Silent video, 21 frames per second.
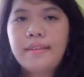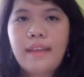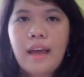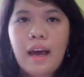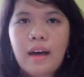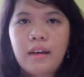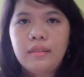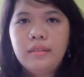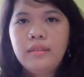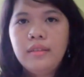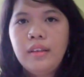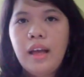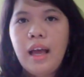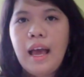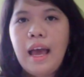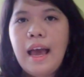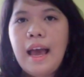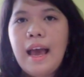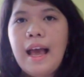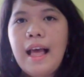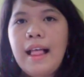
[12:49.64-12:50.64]
Now,
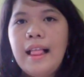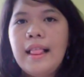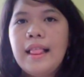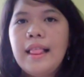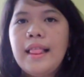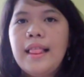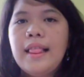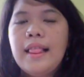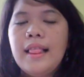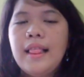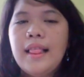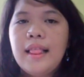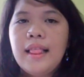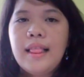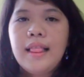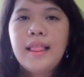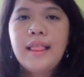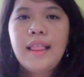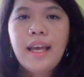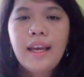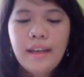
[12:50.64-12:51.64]

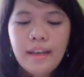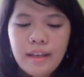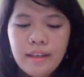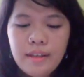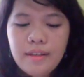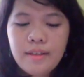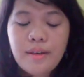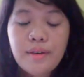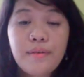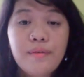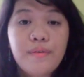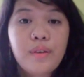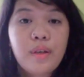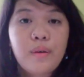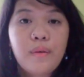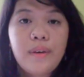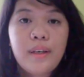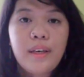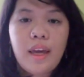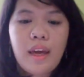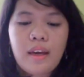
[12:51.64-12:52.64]
let us
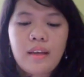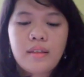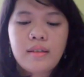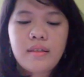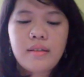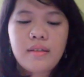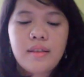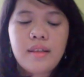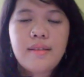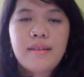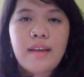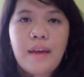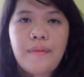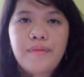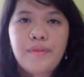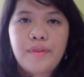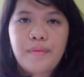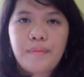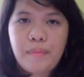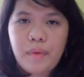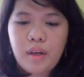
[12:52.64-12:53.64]
review again the
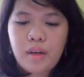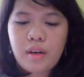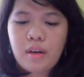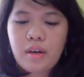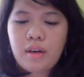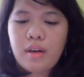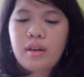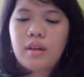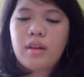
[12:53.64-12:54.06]
types of meter.